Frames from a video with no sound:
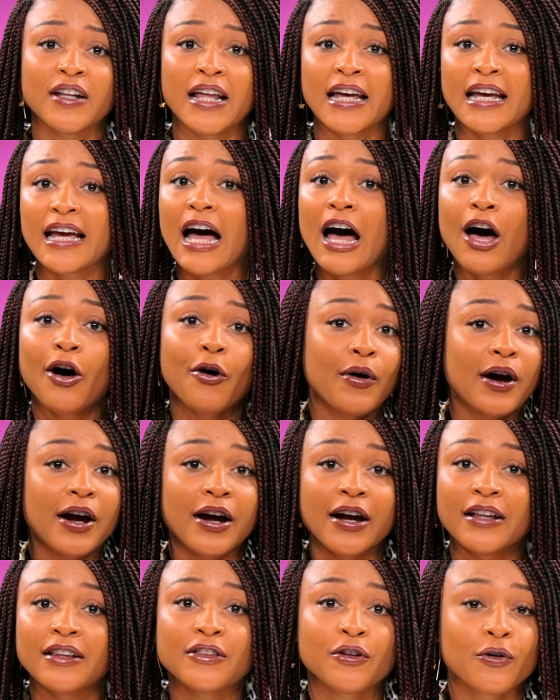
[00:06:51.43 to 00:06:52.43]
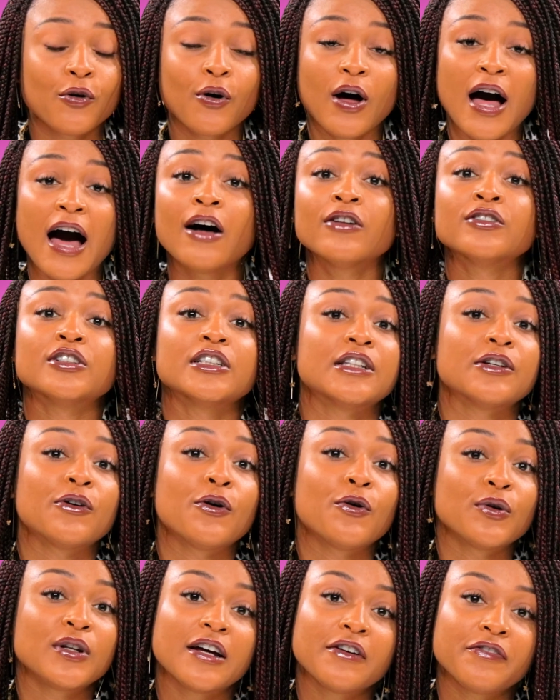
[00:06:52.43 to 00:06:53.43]
Like, how did the
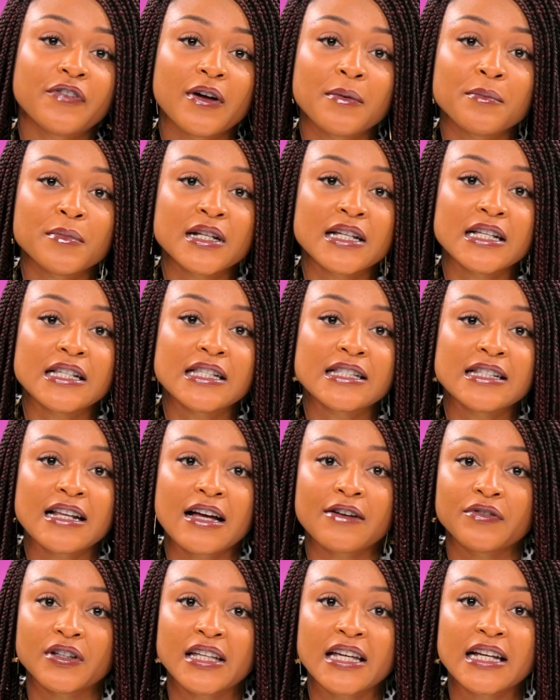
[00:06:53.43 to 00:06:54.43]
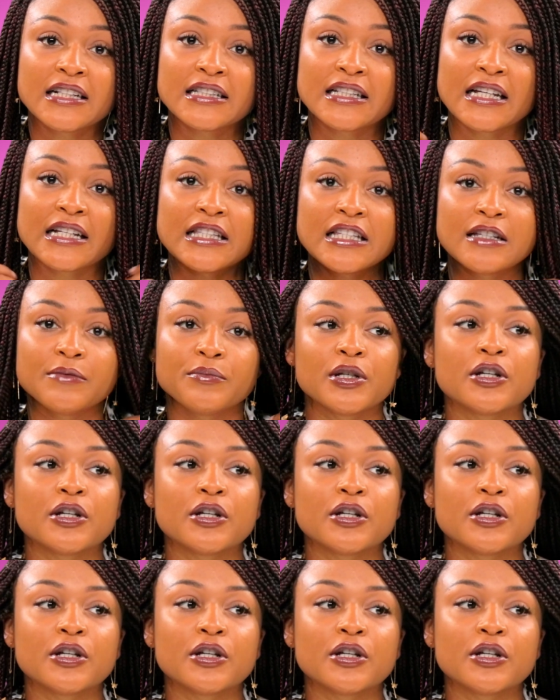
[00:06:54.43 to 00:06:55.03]
older feminists navigate dating?